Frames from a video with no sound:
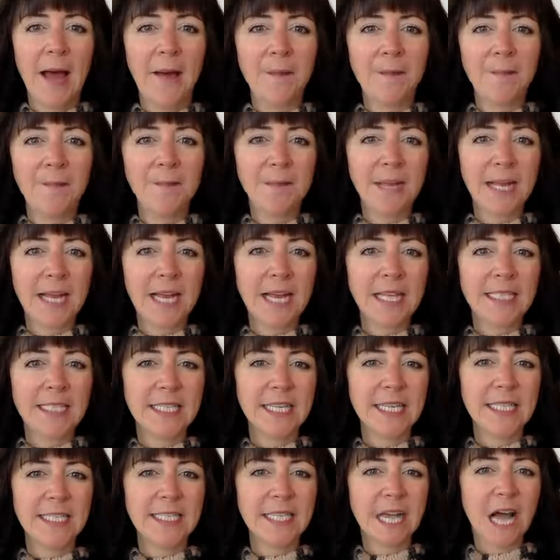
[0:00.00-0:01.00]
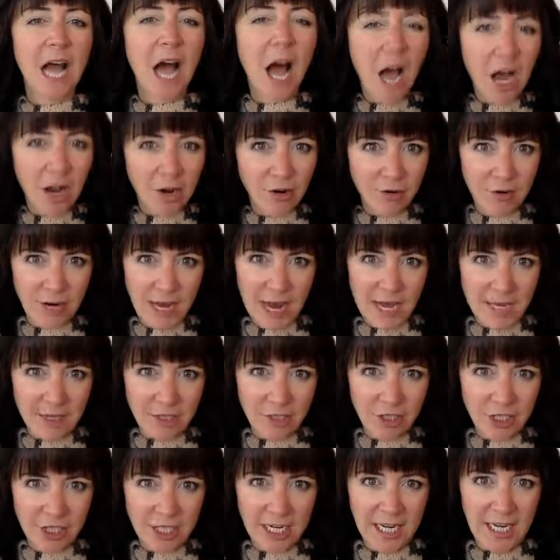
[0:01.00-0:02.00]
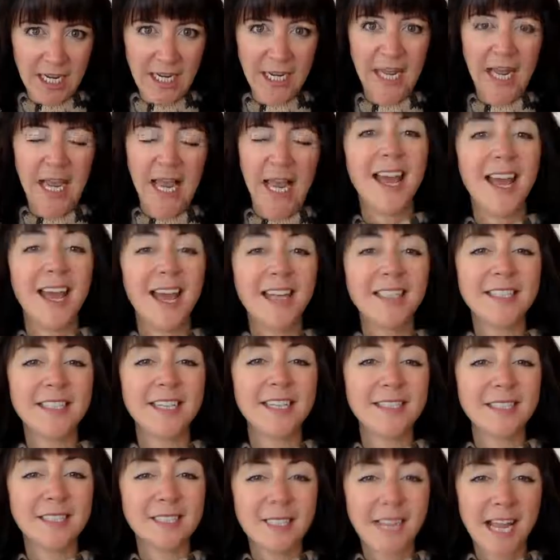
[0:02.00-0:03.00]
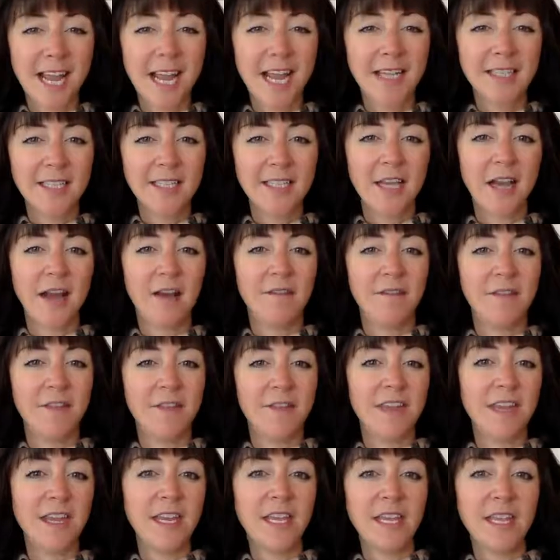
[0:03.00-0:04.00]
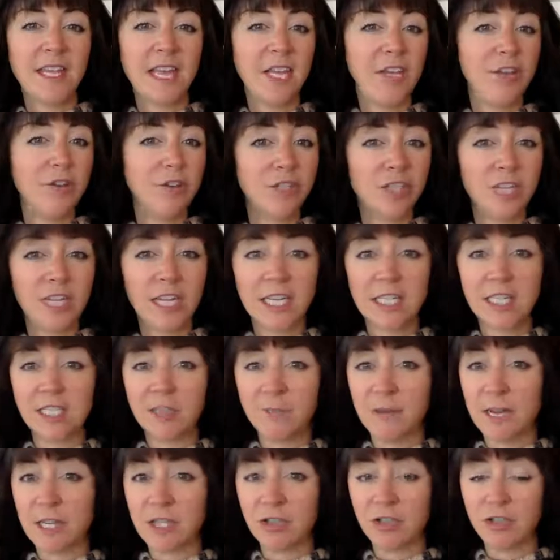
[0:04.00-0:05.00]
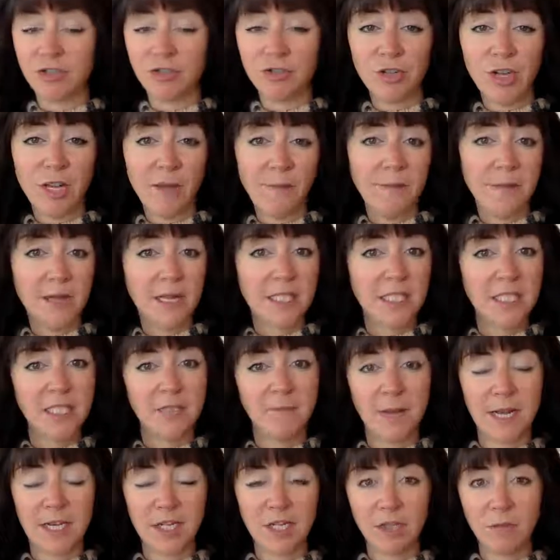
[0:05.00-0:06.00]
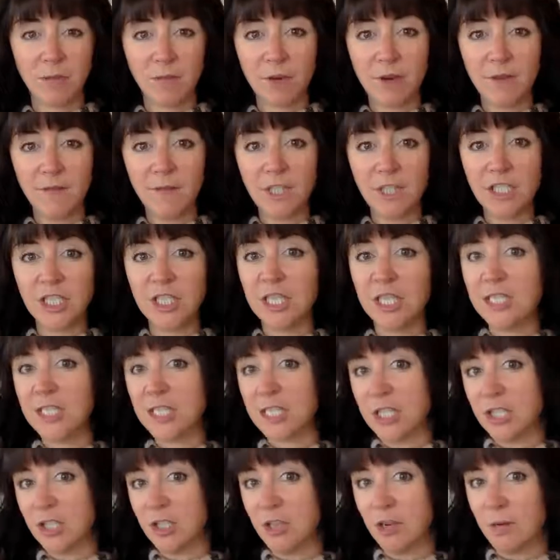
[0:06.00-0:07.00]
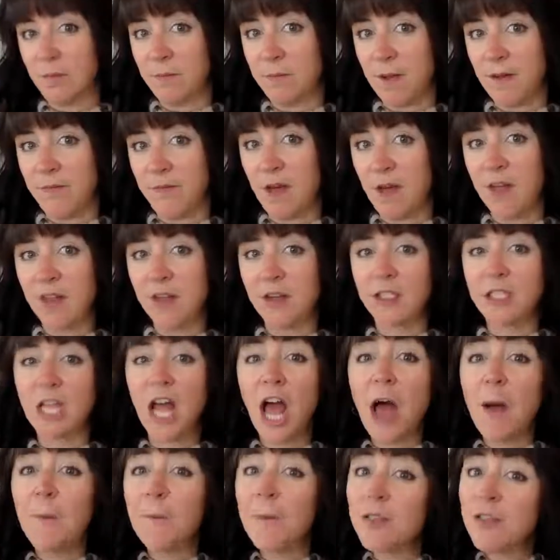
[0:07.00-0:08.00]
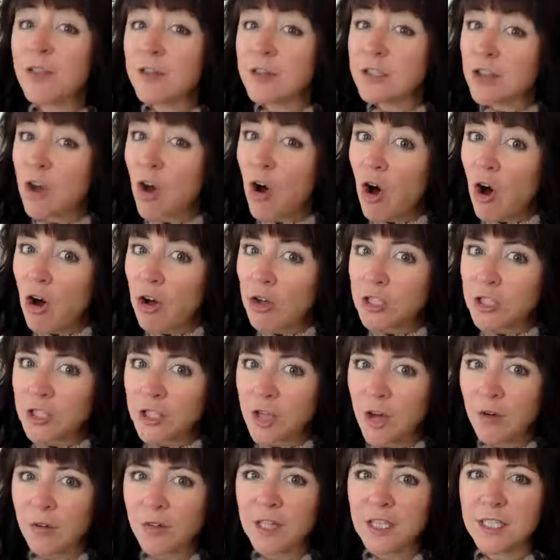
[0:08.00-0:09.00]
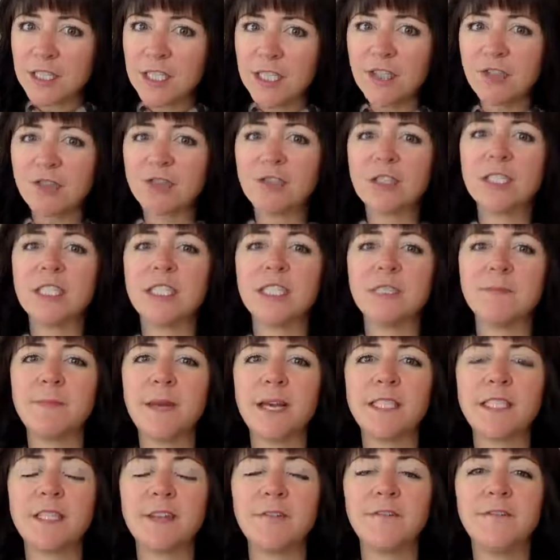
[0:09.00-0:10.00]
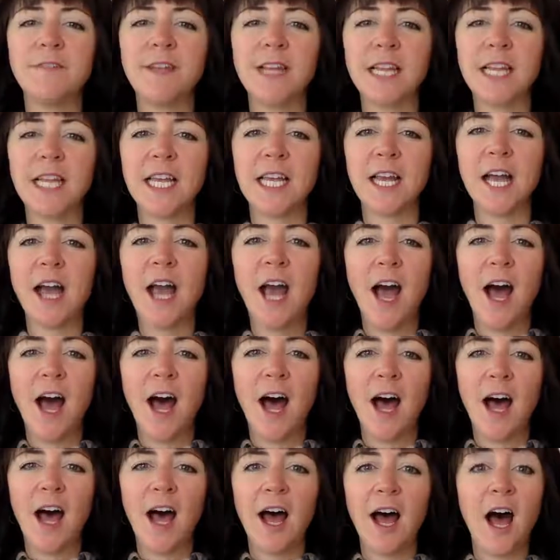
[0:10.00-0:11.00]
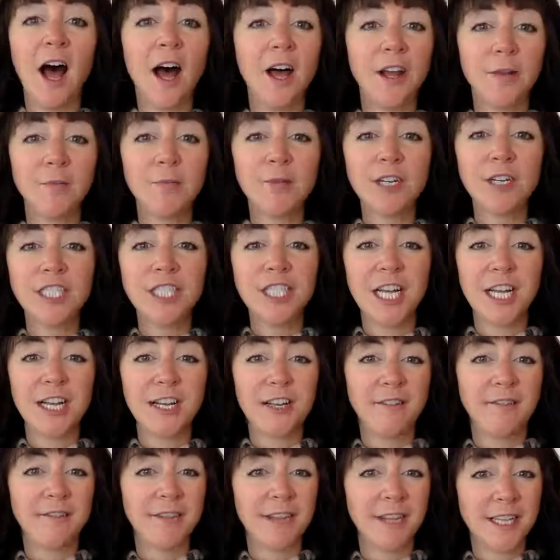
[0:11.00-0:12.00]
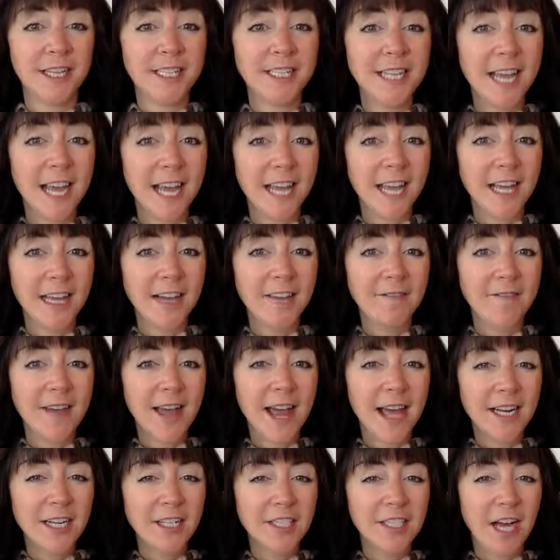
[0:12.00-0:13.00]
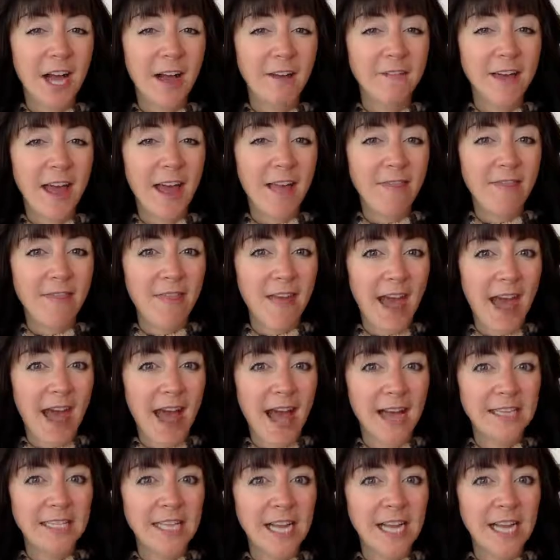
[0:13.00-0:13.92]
because it's a hungry energy. It's a stance of thinking that you should get special treatment, special privileges because you're above others. But there's also this interesting space of feeling unappreciated, feeling taken advantage of, and that